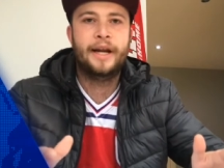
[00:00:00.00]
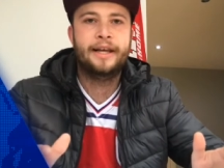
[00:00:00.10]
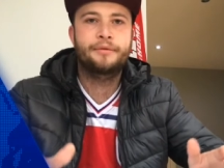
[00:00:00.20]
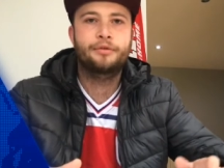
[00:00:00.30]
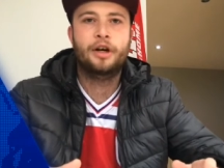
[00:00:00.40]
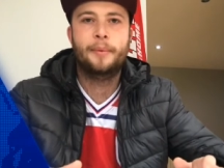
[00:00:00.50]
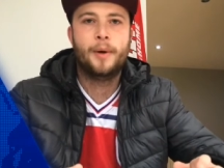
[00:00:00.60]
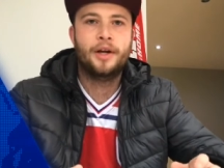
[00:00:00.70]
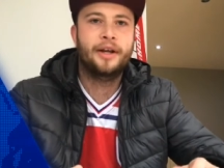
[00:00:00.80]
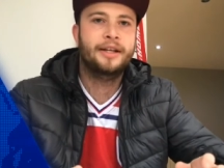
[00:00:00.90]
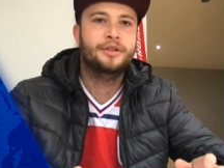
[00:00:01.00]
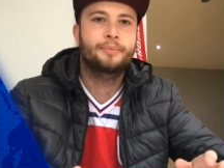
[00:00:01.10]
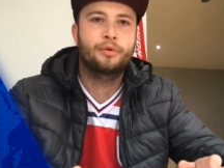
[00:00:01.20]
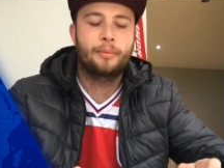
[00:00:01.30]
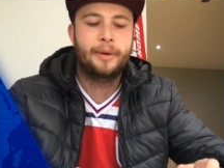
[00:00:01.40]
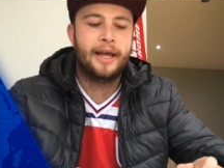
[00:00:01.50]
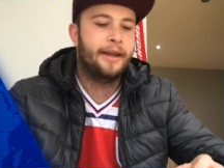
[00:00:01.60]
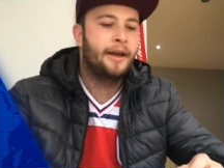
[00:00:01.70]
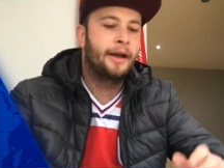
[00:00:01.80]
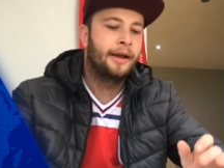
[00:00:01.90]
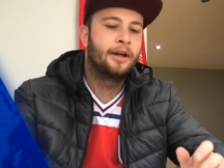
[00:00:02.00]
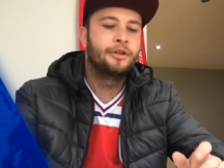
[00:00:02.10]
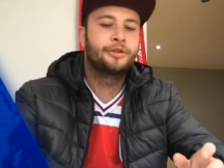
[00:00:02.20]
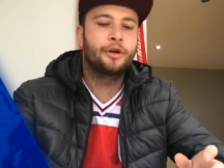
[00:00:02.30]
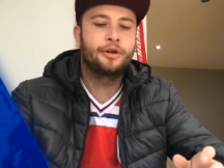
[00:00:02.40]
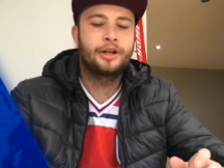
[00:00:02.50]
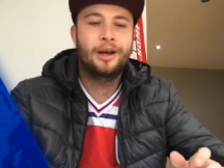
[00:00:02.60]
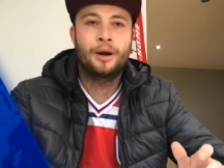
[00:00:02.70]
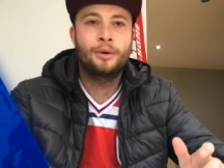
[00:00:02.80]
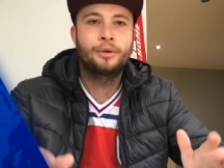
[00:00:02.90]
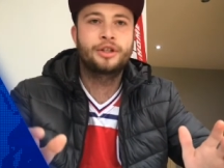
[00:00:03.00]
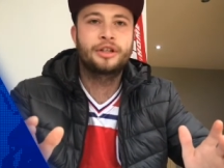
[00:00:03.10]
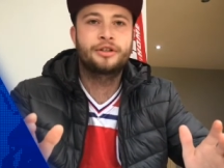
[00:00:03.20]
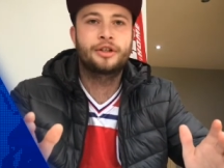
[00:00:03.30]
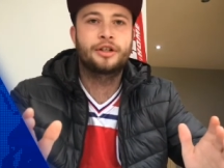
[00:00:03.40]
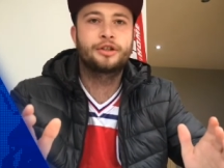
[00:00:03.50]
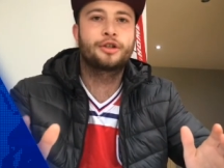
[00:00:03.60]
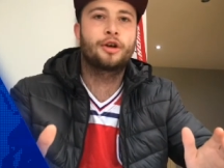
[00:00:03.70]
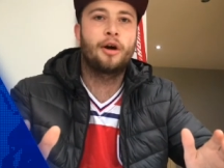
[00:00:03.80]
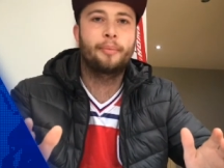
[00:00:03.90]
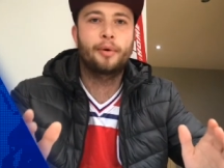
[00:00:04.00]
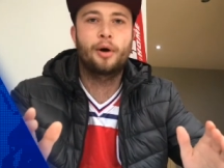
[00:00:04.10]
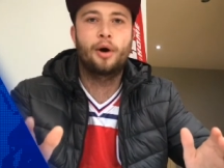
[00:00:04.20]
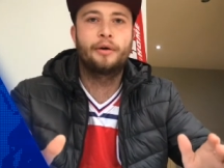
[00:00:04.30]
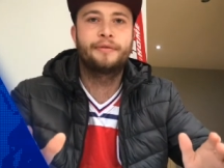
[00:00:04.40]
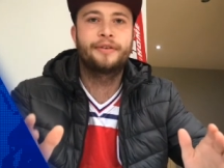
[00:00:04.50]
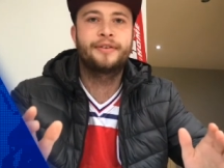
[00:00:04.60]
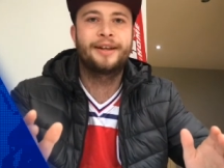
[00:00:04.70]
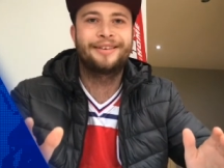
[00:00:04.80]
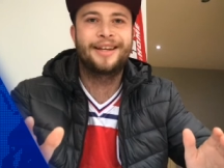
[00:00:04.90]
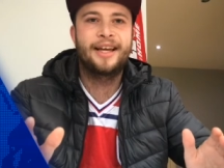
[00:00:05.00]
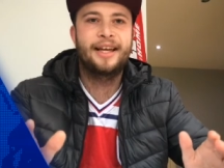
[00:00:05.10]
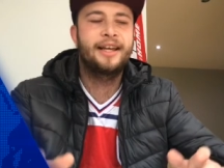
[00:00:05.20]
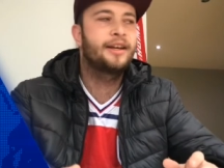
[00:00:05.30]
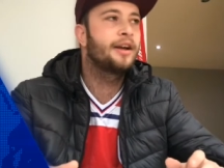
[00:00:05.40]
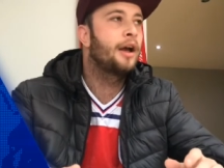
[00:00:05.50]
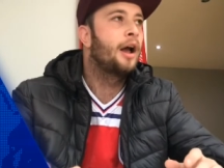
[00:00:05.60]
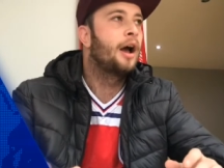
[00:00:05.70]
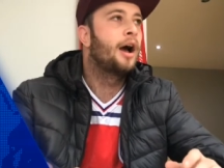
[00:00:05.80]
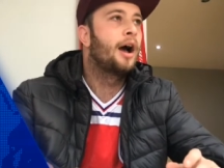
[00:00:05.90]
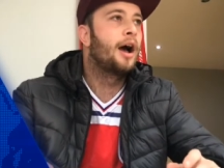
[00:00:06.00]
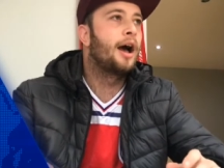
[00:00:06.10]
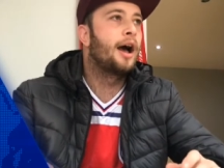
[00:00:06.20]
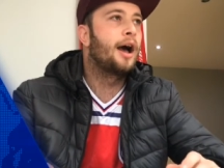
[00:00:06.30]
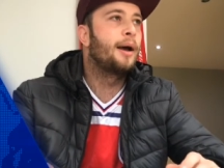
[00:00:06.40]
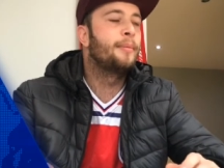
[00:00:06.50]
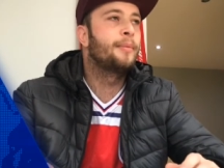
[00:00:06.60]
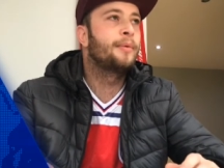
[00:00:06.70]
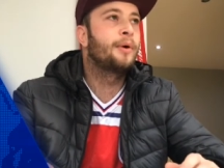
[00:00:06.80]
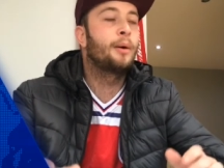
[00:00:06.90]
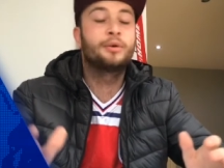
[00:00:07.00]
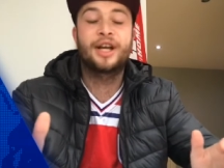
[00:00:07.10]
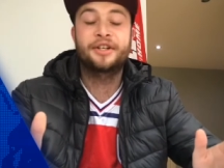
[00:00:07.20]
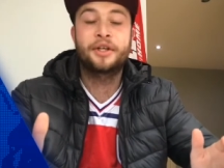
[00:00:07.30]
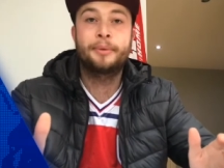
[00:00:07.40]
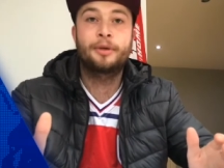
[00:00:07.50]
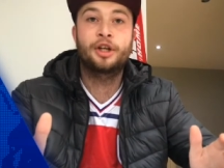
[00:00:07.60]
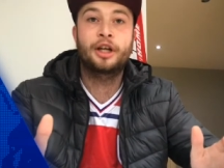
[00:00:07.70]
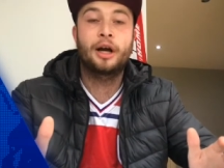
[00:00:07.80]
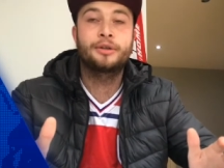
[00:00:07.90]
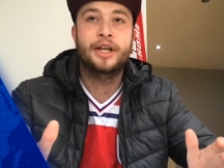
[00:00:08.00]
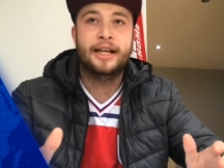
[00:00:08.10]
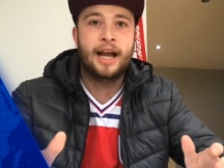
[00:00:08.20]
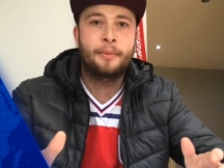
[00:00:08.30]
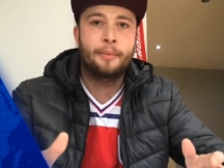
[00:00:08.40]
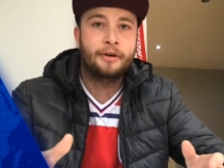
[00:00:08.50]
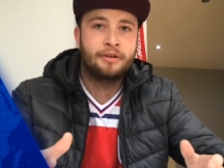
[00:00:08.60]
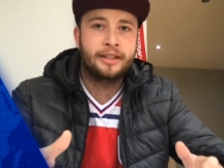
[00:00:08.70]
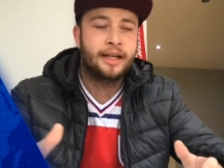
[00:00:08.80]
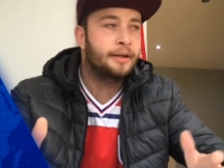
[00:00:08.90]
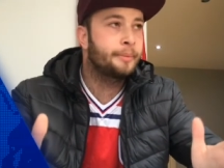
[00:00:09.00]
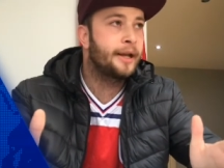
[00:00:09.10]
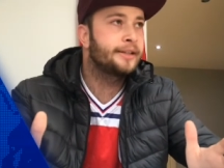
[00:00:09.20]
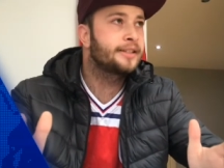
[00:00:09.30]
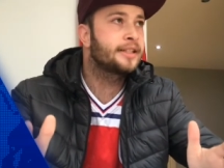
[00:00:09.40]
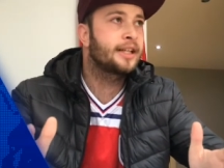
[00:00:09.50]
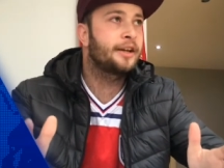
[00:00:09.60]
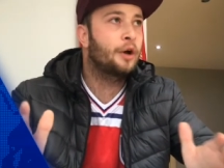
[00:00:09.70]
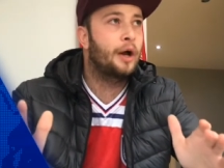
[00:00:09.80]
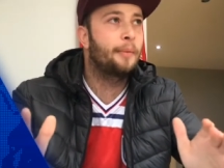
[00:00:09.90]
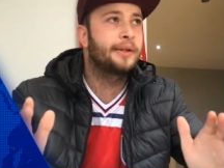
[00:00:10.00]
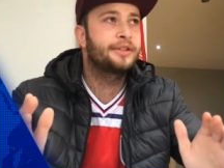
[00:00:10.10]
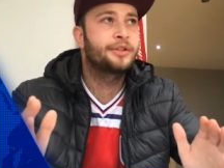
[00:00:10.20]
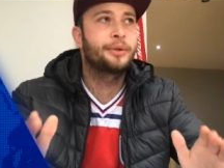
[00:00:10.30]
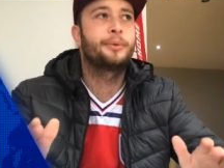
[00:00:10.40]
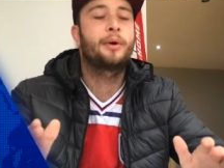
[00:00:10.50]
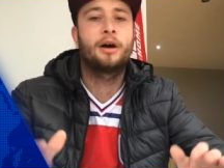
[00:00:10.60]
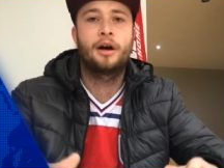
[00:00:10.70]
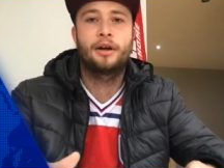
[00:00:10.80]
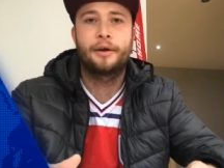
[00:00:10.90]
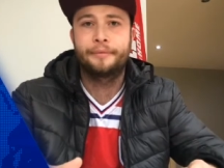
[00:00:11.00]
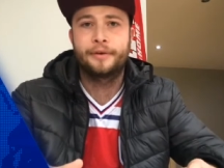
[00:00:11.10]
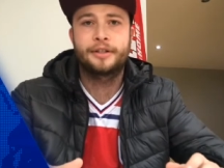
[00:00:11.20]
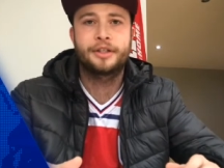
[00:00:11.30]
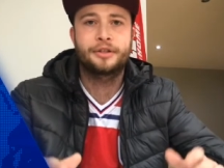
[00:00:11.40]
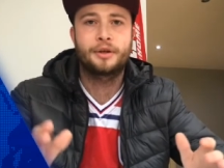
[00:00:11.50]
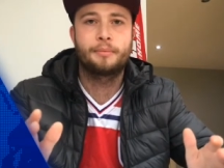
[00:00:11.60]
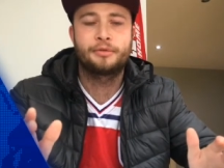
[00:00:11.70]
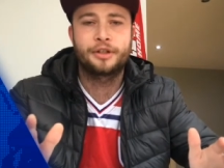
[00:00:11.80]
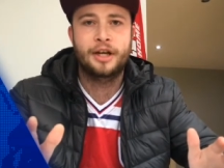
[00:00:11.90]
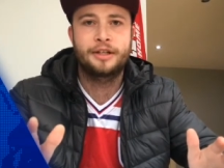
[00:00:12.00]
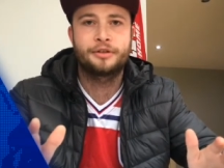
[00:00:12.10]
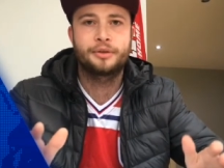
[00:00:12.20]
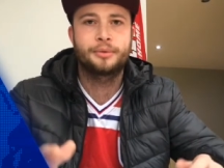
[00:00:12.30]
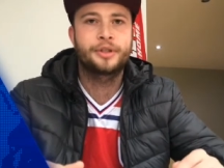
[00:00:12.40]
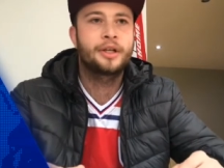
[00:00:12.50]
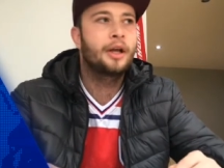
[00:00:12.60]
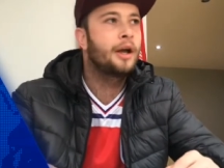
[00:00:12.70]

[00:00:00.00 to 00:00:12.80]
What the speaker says: winning 3-1 against Bromley took the O's to the top of the league. I was actually going to go to that game with my granddad, but instead I went to Harlow versus Tunbridge Angels,